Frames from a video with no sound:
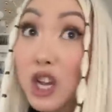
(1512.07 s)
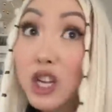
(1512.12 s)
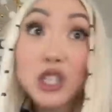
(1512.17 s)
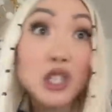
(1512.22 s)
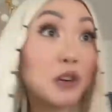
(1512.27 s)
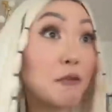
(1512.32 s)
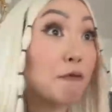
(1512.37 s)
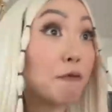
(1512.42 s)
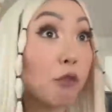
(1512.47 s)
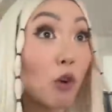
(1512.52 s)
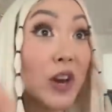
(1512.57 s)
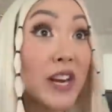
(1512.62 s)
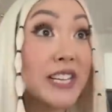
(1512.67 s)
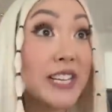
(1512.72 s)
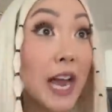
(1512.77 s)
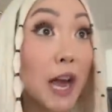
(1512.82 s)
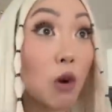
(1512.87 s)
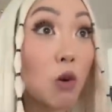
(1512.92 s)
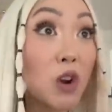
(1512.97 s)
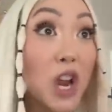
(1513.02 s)
She freaked
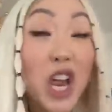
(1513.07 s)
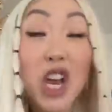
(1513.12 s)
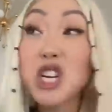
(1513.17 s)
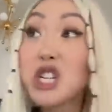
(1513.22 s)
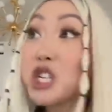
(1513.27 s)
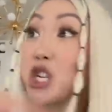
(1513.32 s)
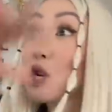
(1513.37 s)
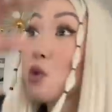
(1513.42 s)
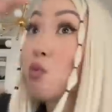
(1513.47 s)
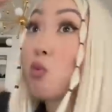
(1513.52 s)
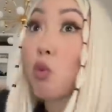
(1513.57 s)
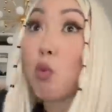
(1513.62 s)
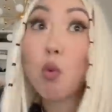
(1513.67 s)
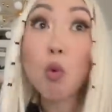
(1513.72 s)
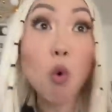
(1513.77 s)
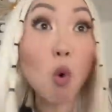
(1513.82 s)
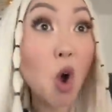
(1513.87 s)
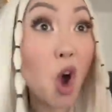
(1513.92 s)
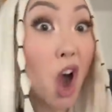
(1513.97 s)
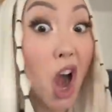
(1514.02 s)
out. She
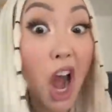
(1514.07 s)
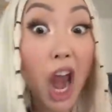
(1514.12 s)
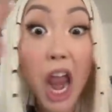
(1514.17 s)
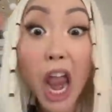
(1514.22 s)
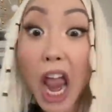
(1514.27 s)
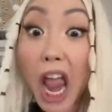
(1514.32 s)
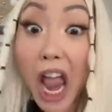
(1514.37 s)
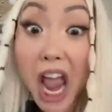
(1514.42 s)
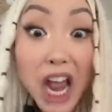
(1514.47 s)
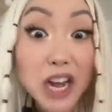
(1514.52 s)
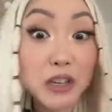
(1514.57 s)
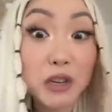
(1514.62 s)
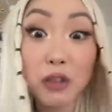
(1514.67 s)
ran